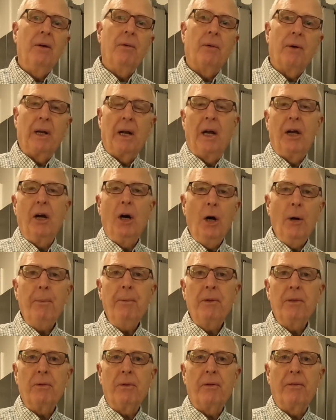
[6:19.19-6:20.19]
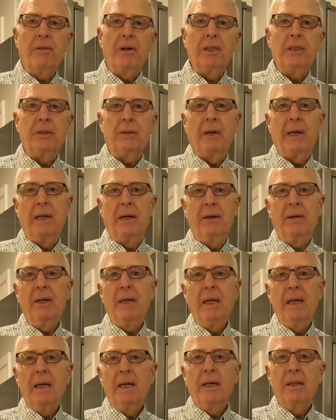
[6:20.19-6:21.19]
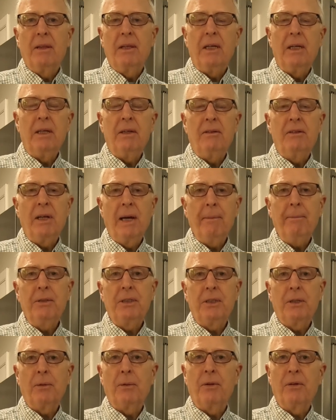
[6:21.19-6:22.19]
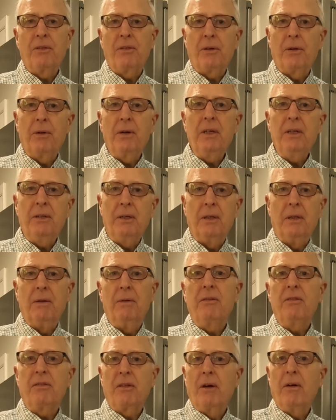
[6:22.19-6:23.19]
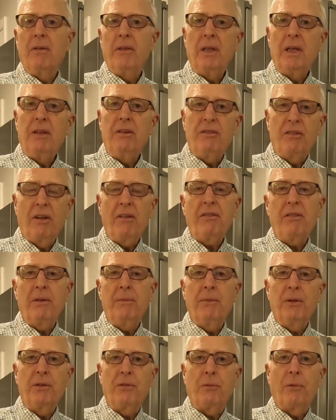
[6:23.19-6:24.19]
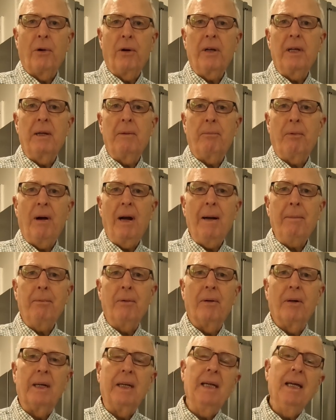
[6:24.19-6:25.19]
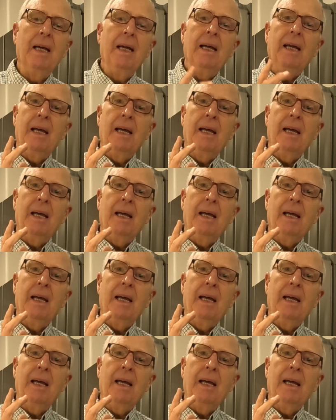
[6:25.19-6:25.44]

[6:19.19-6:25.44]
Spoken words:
When I opened the refrigerator, the temperature was 32, so the system was working properly,